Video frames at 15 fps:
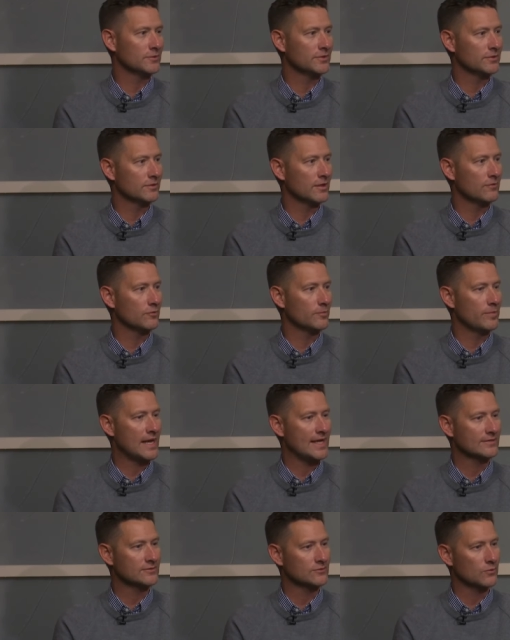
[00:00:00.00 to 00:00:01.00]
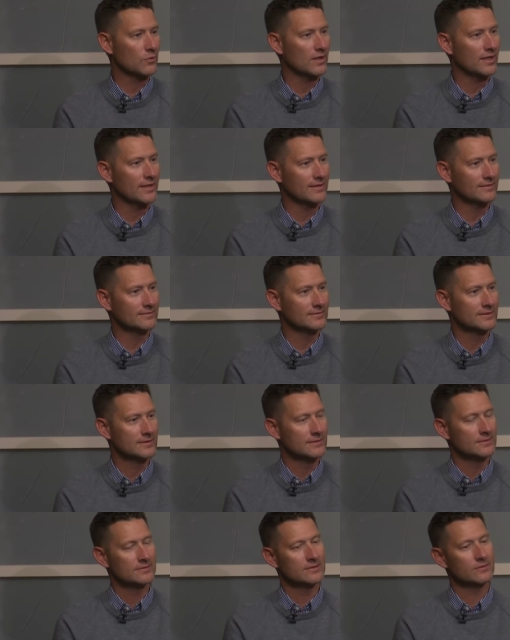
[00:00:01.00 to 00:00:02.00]
when your loved one passes away, and
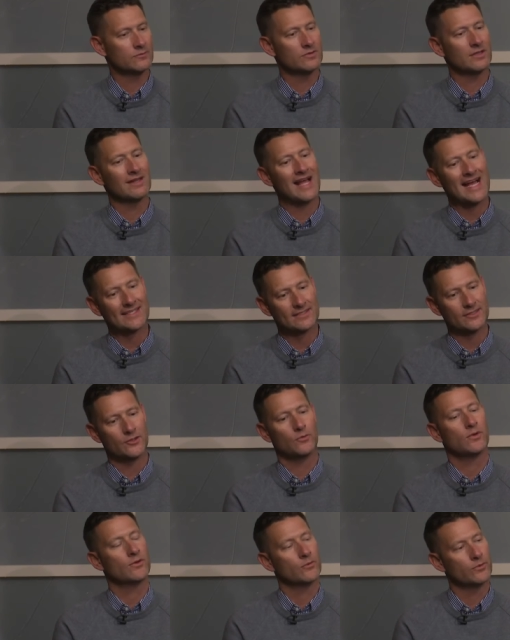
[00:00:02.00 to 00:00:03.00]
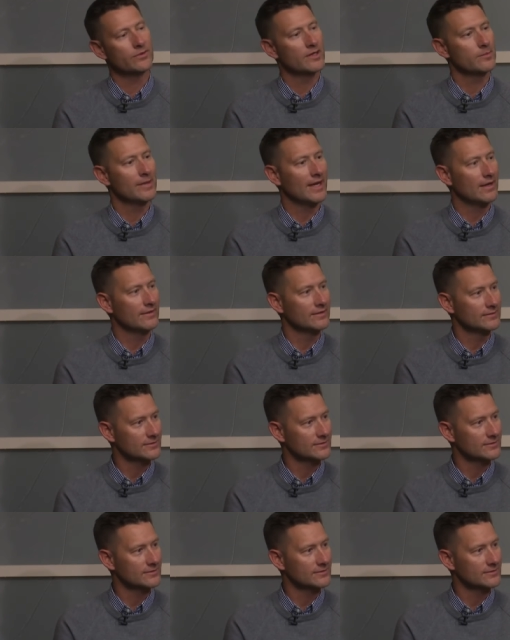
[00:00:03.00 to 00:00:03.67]
the last thing you want to worry about